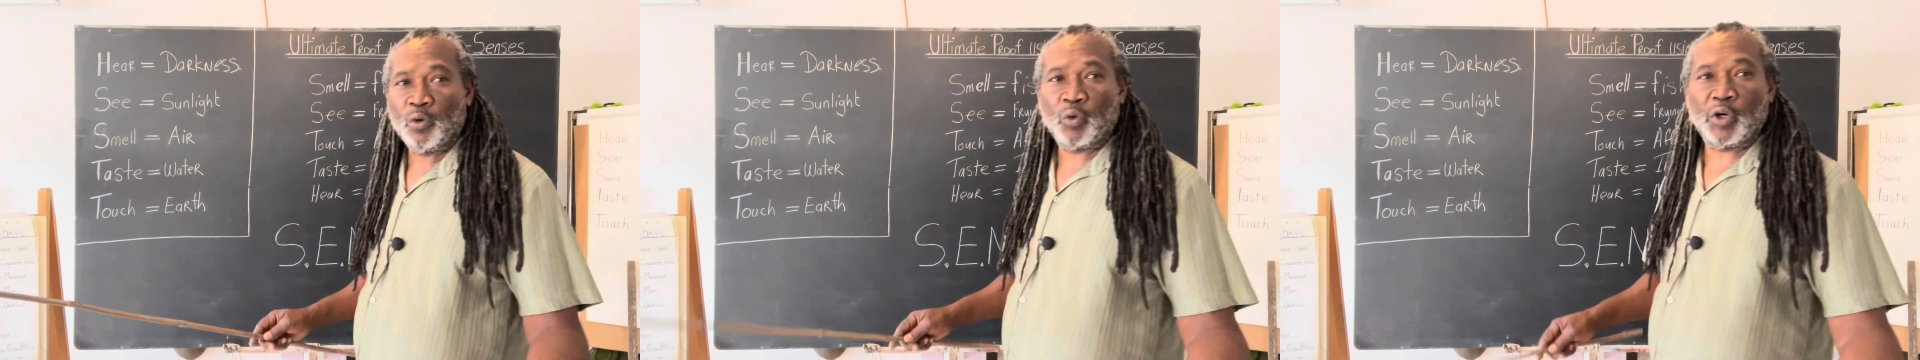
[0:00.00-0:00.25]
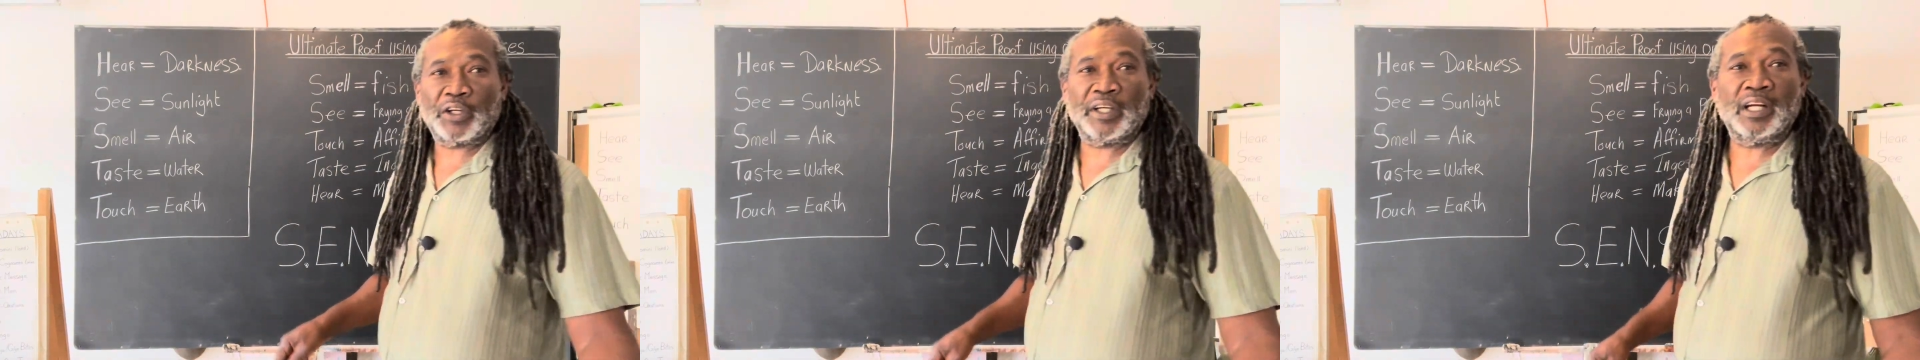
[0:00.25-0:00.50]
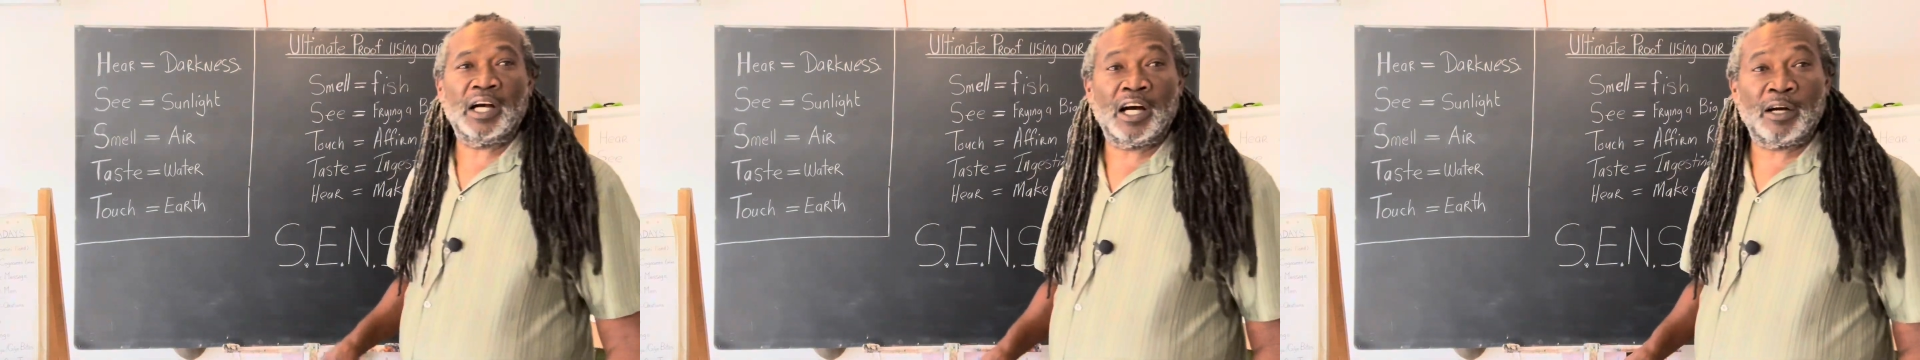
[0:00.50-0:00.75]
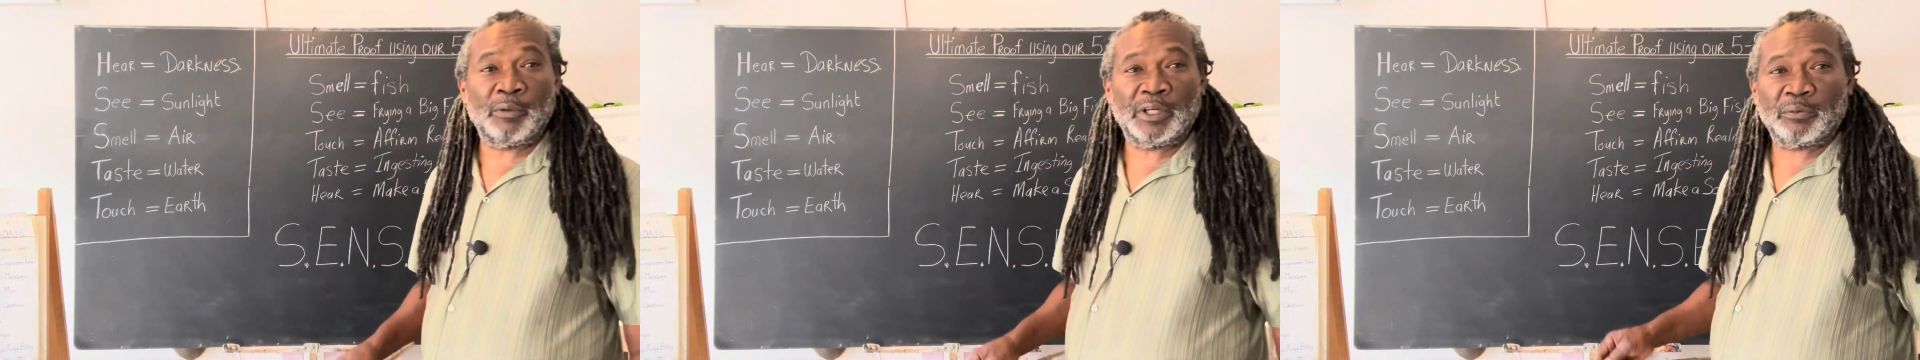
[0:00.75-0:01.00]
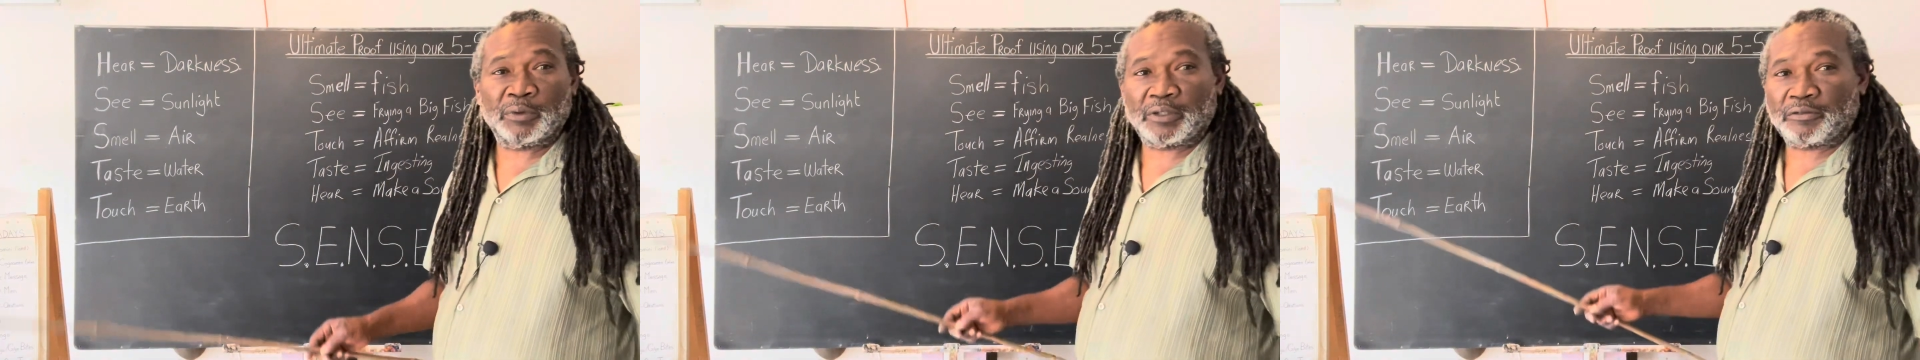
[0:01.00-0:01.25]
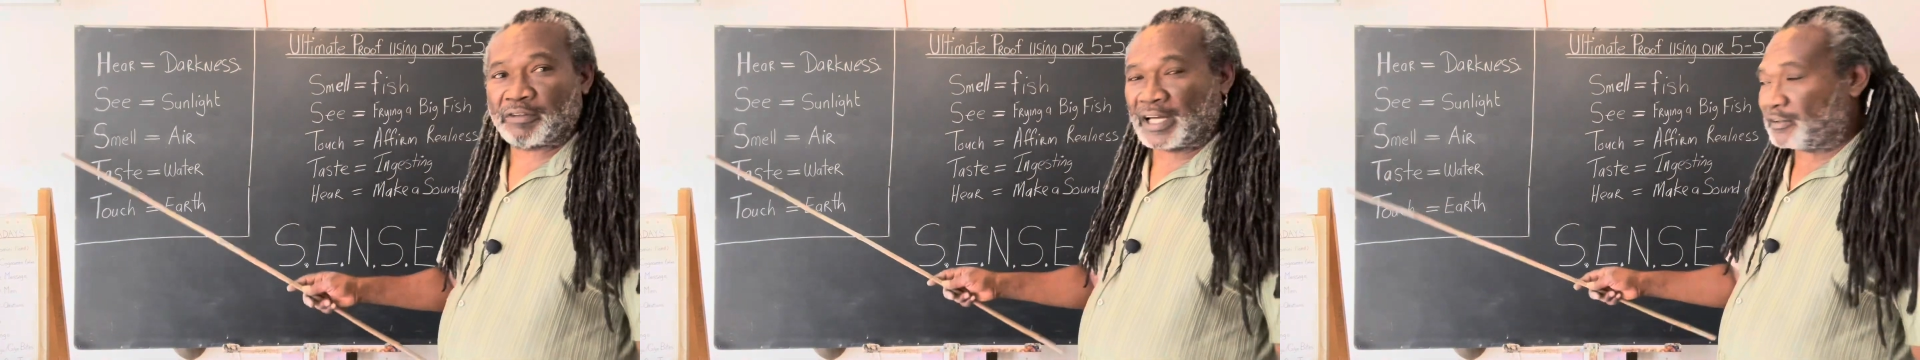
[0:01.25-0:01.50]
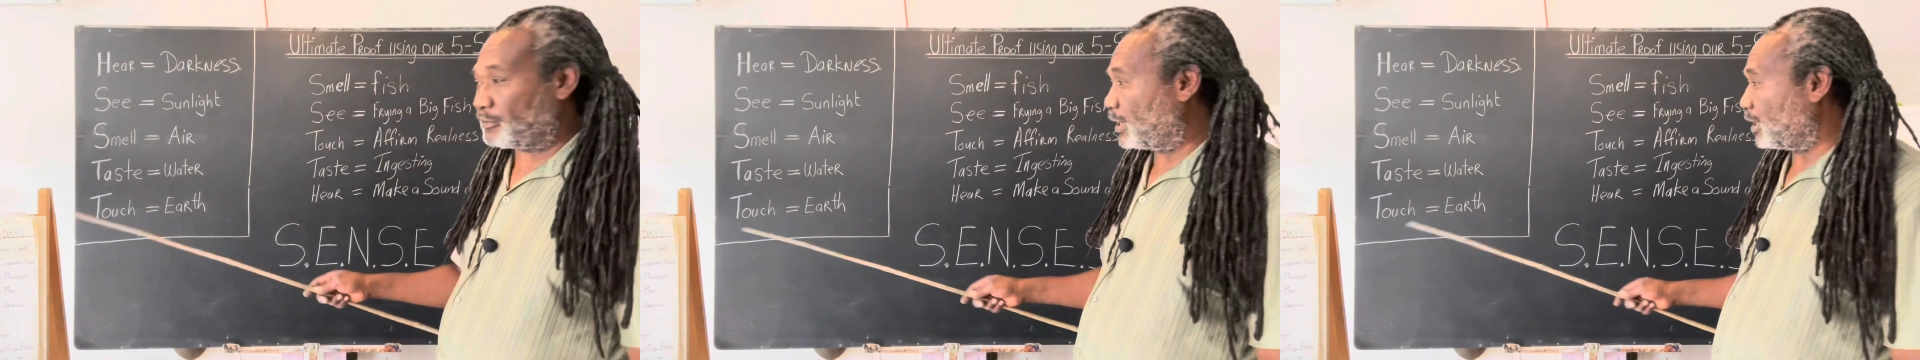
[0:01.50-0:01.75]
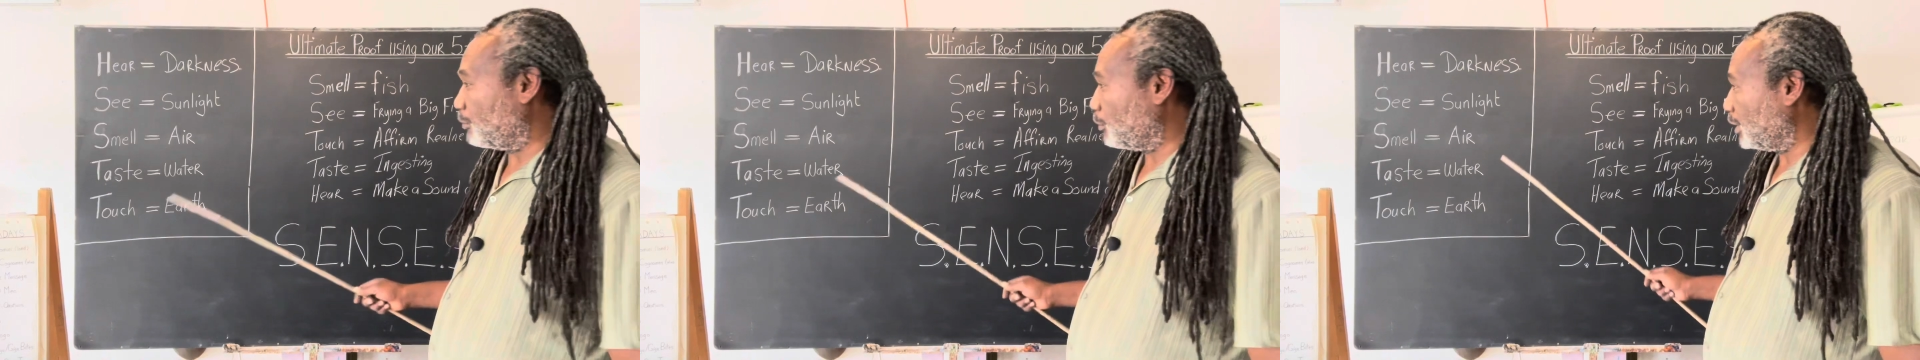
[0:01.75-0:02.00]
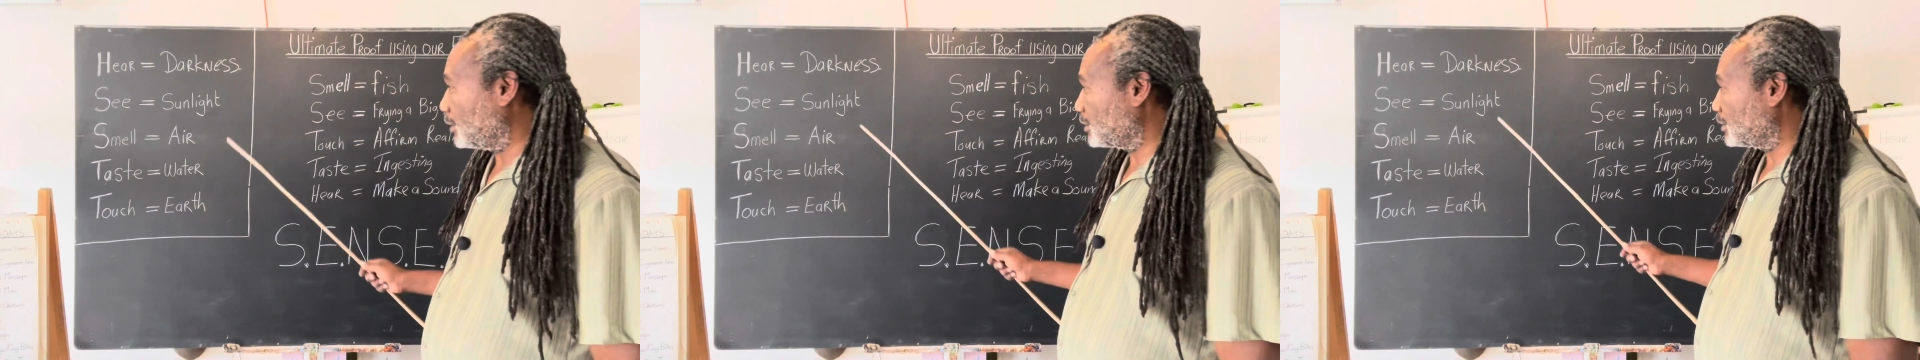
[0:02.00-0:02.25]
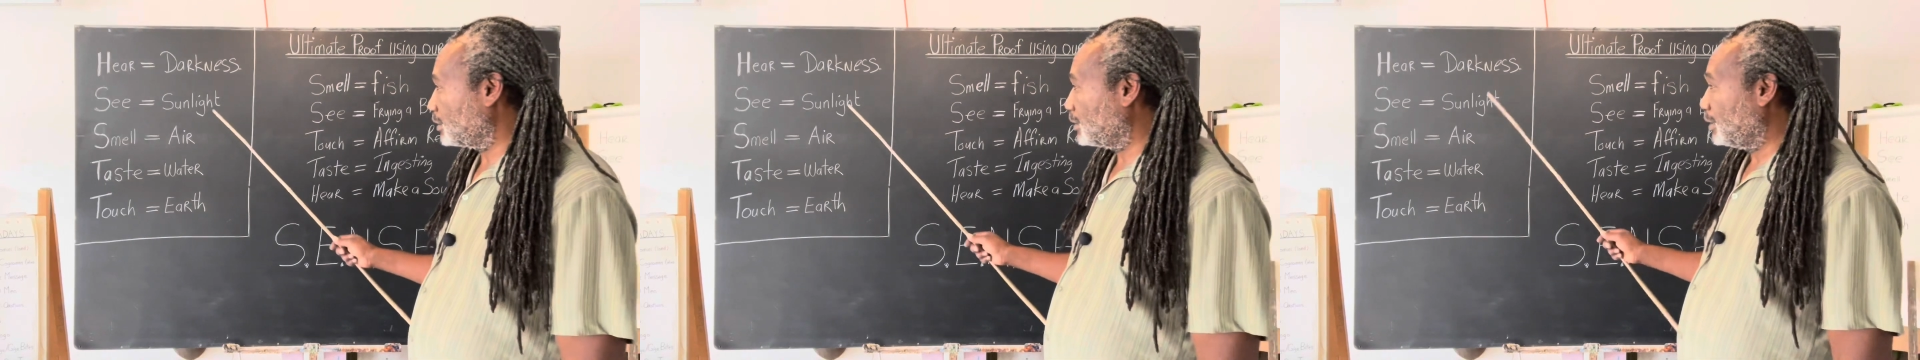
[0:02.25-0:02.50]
work in harmony with the five elements,